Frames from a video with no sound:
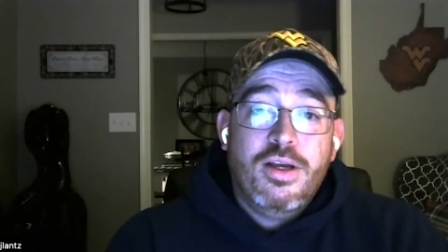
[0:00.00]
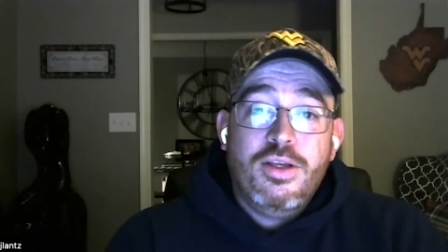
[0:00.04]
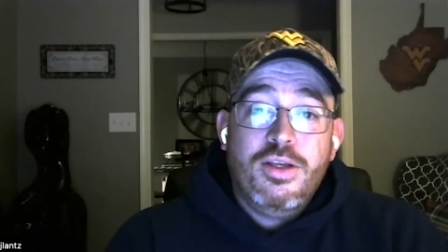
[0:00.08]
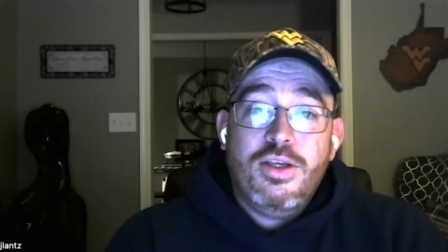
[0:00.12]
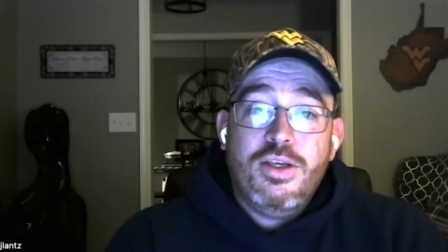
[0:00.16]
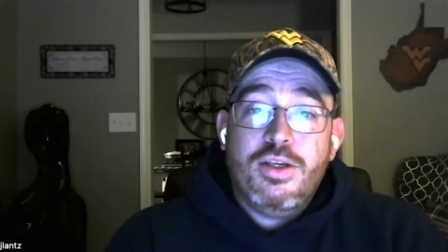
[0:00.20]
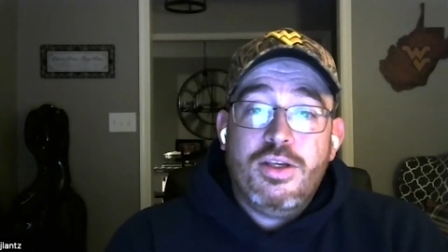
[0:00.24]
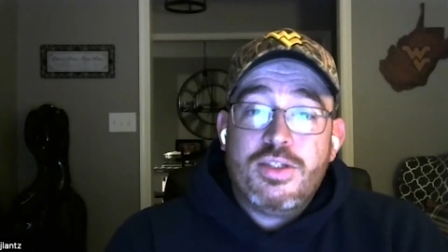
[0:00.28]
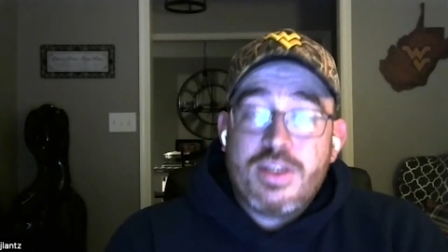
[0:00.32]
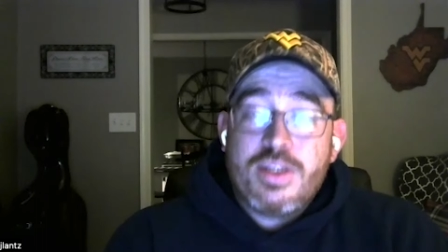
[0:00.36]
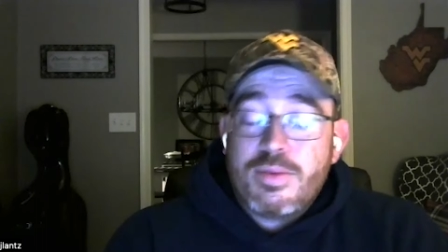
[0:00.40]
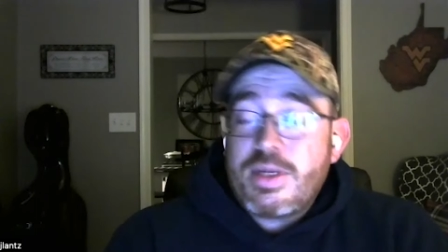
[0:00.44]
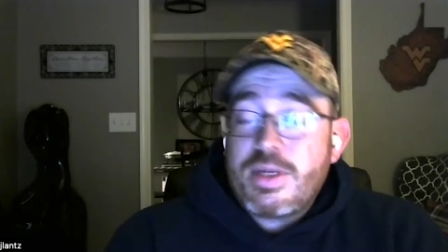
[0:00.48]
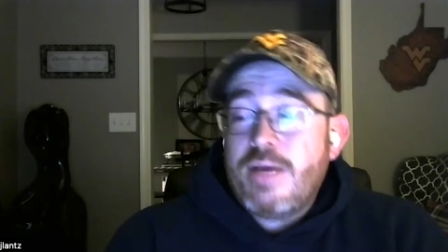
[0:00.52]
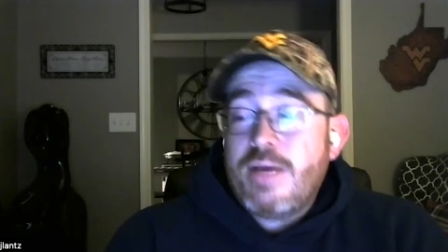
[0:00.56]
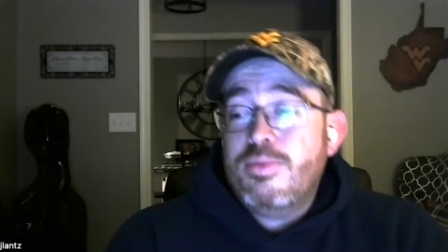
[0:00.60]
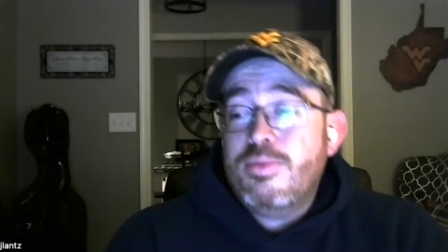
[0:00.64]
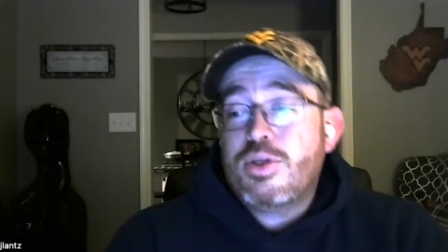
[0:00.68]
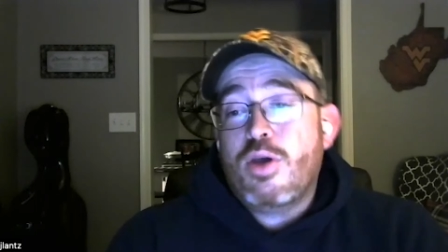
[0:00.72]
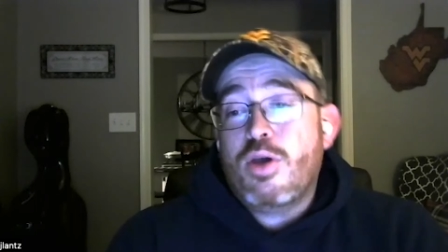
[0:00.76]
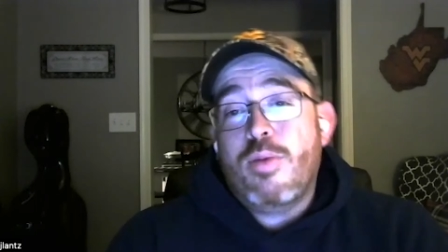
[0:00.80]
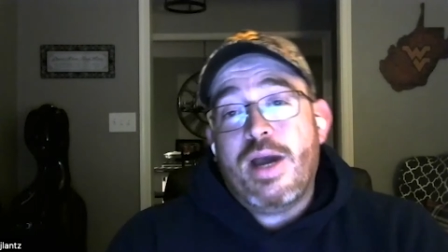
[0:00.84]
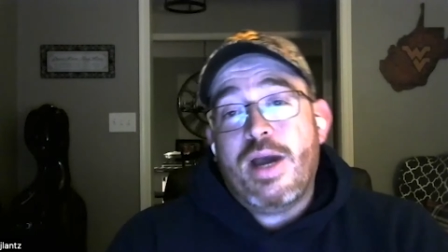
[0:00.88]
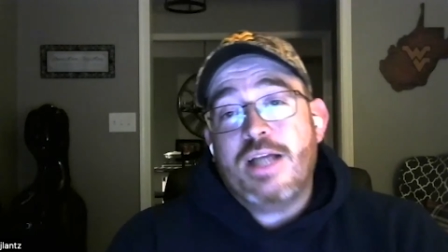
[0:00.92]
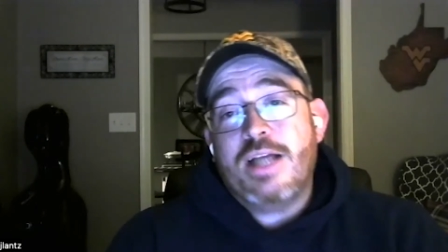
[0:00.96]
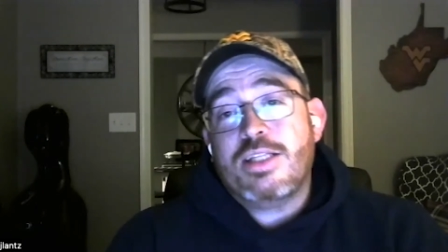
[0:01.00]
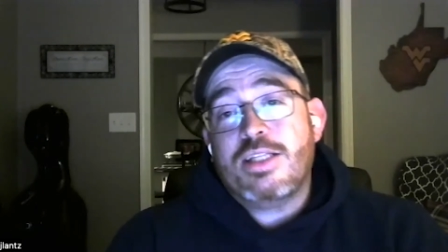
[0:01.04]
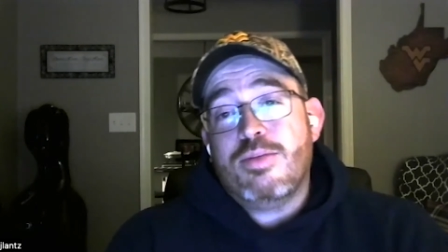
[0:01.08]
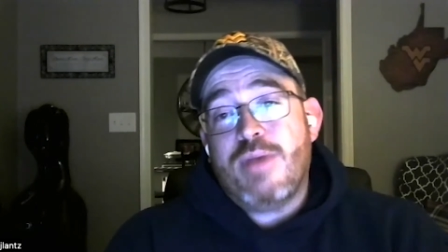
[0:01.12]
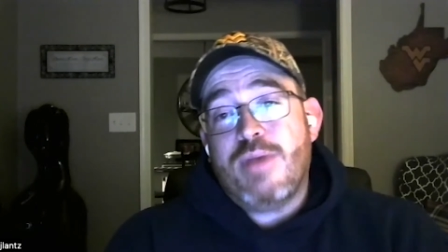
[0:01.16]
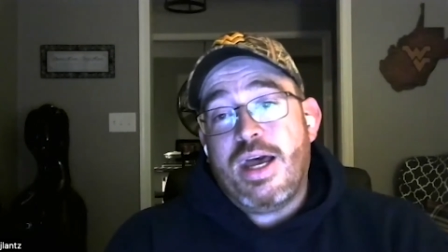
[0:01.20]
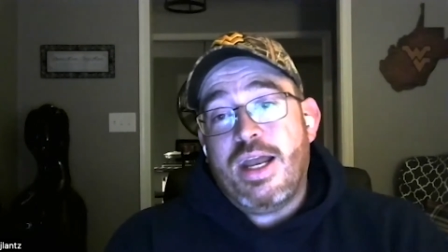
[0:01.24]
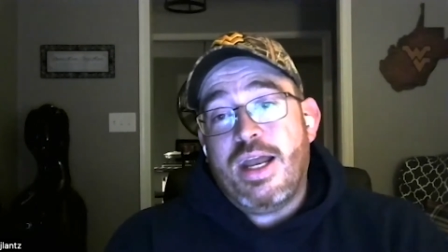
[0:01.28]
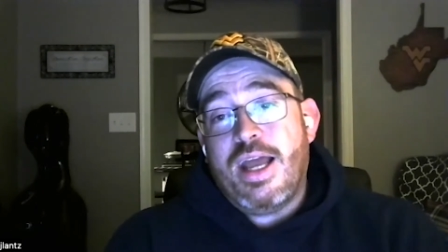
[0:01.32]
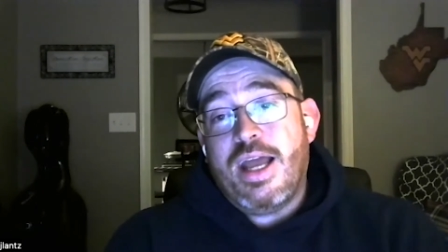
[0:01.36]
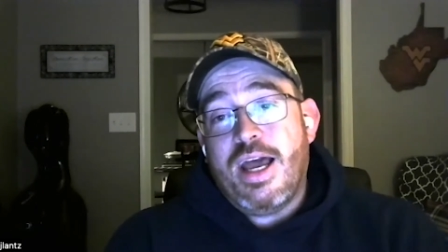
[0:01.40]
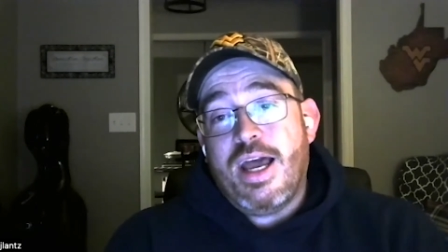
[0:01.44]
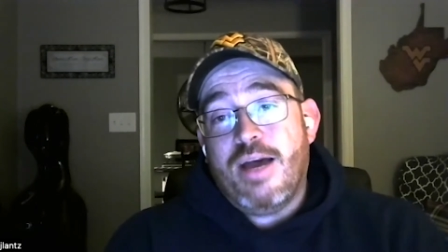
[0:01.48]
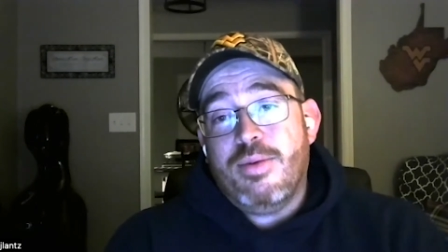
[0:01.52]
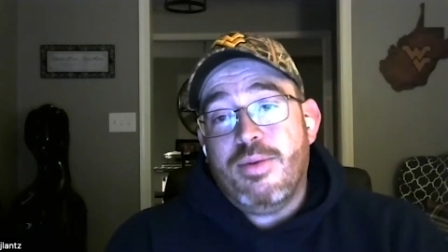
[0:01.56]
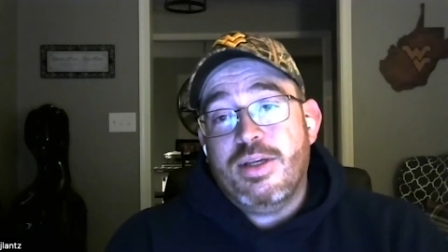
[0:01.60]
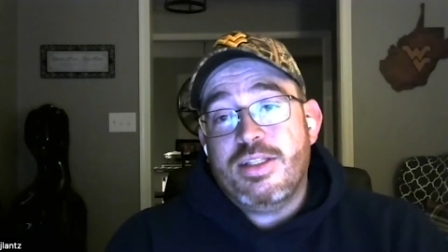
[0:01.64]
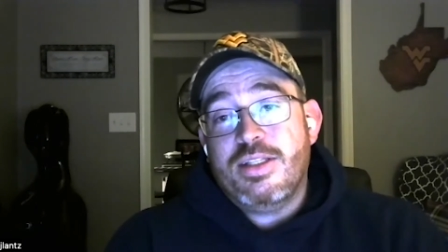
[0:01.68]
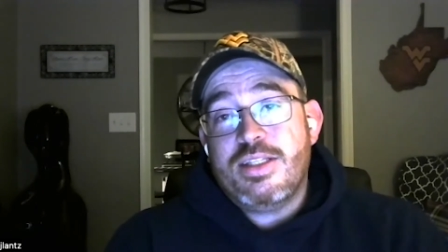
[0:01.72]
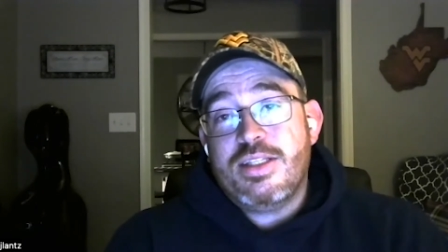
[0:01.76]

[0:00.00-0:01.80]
you sometimes go back to bad habits.